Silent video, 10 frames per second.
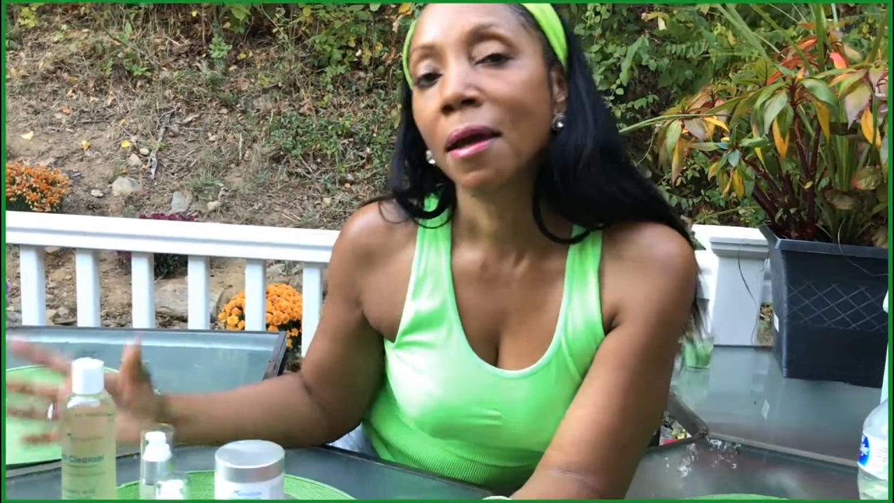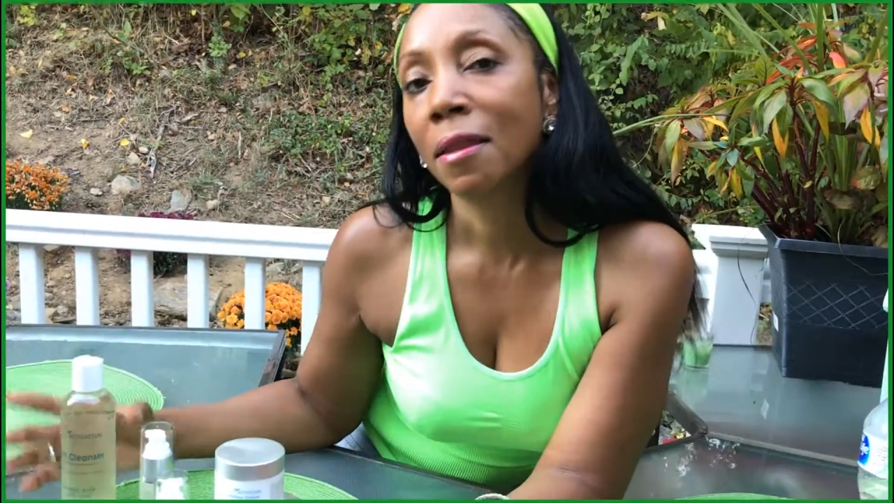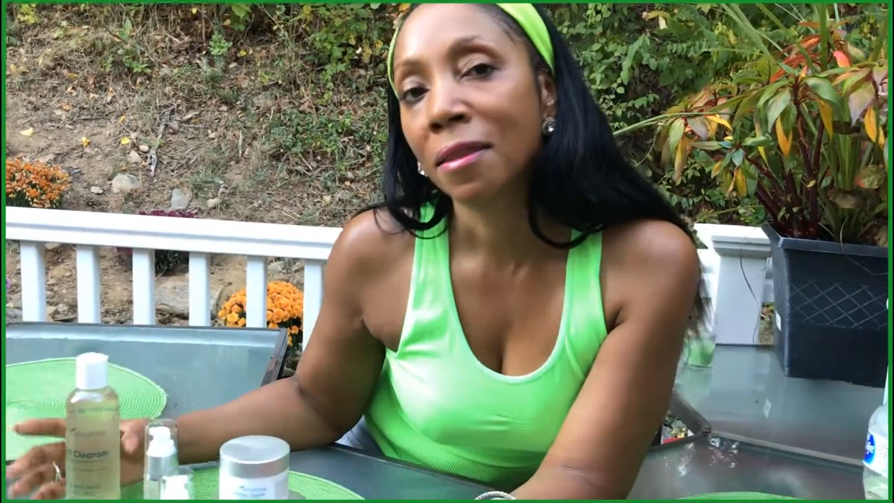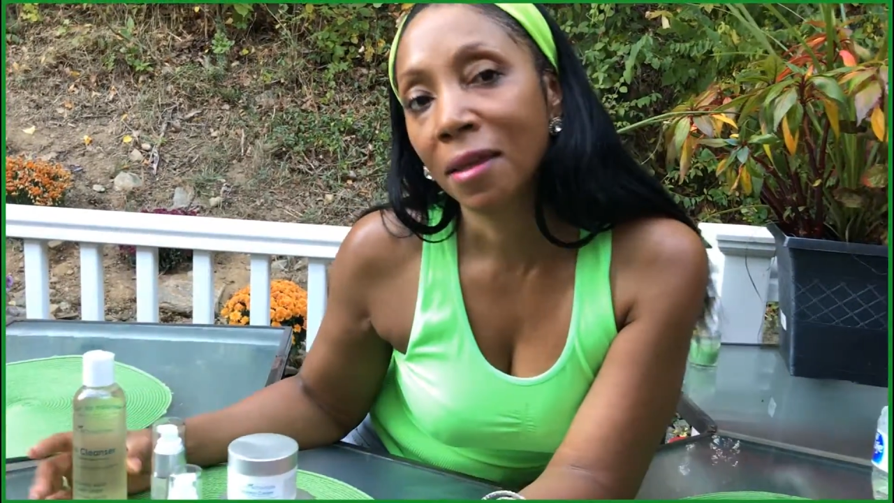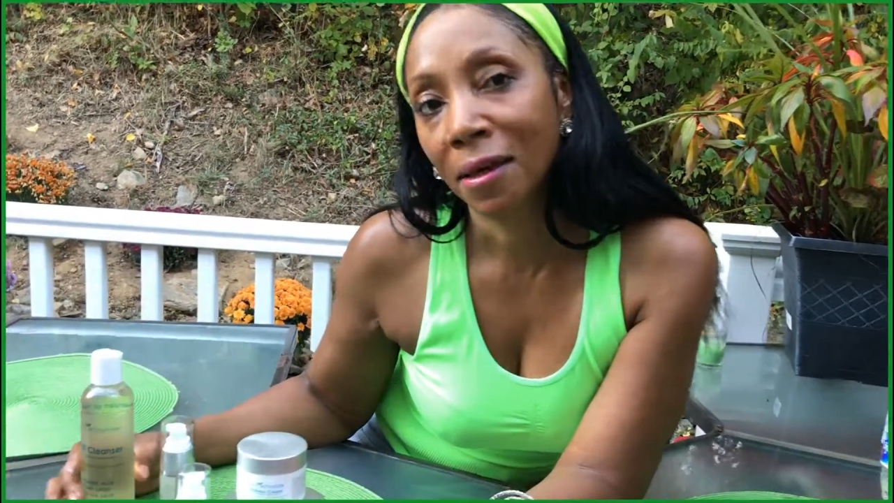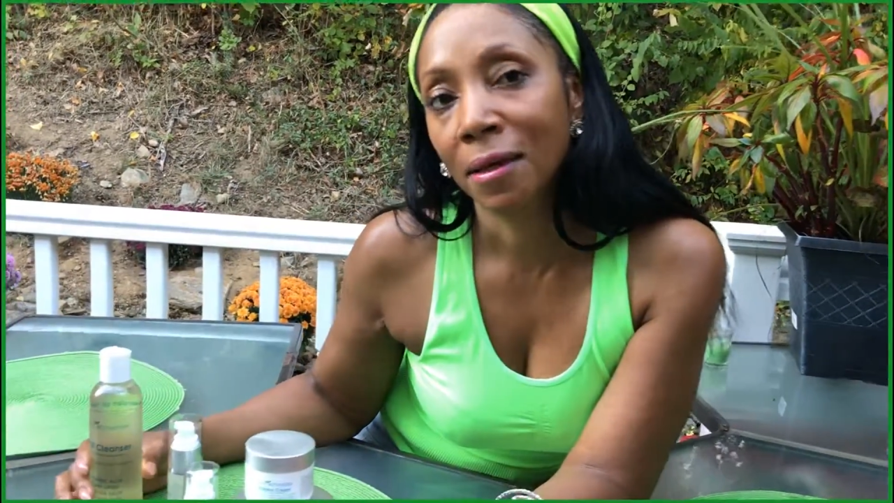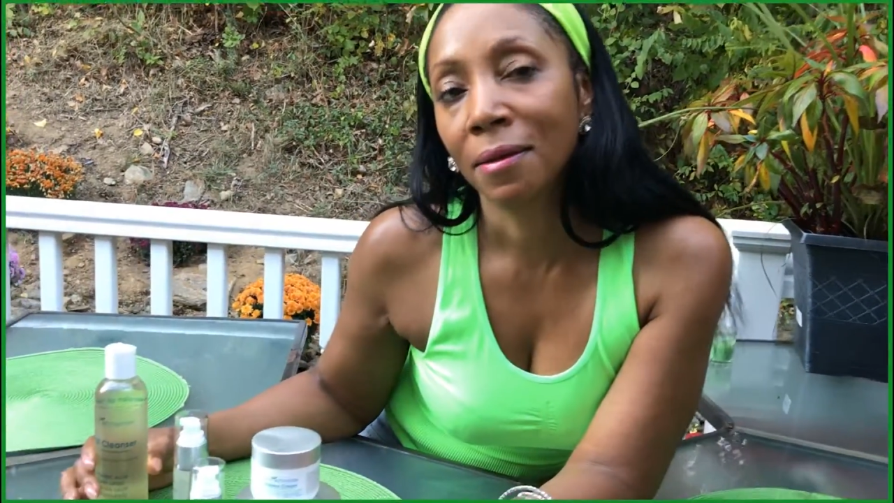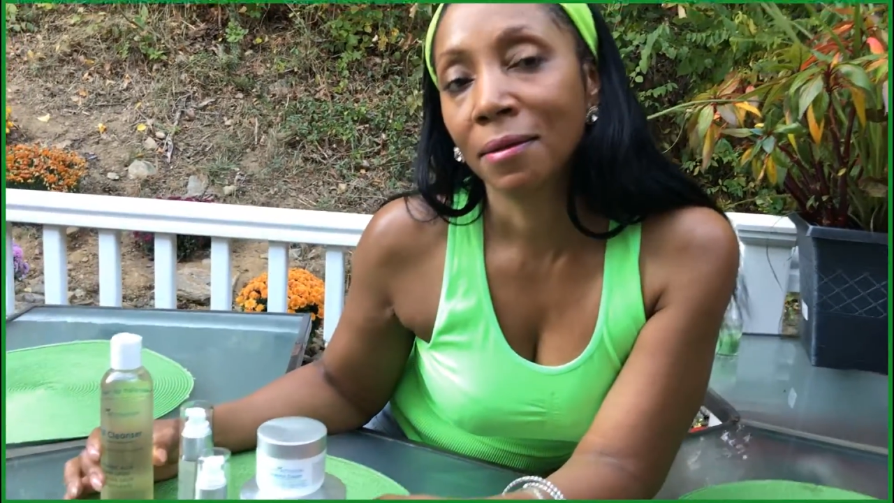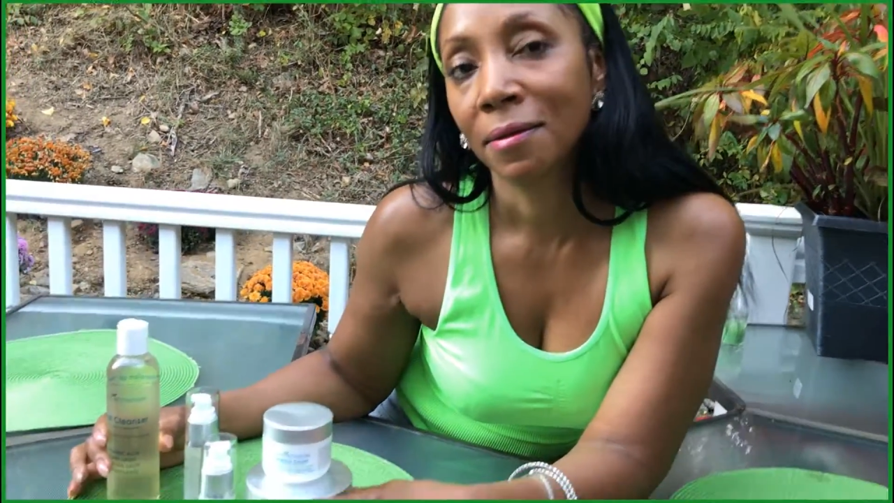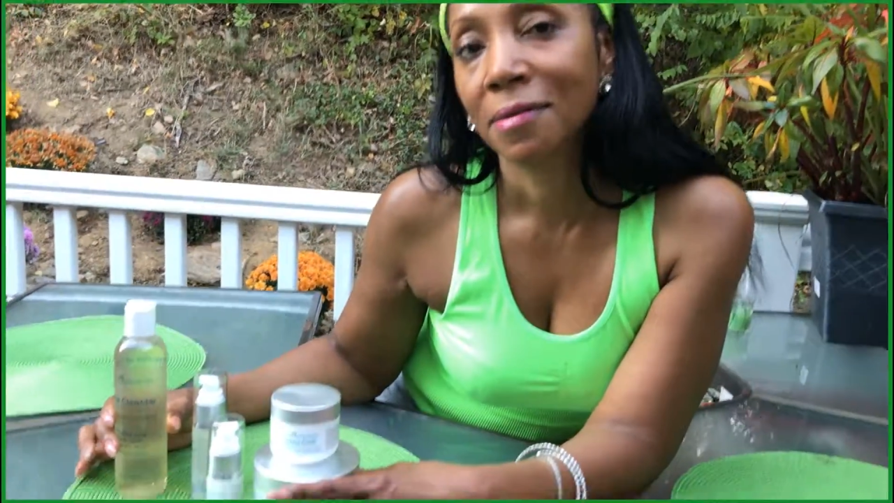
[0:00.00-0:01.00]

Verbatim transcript: and then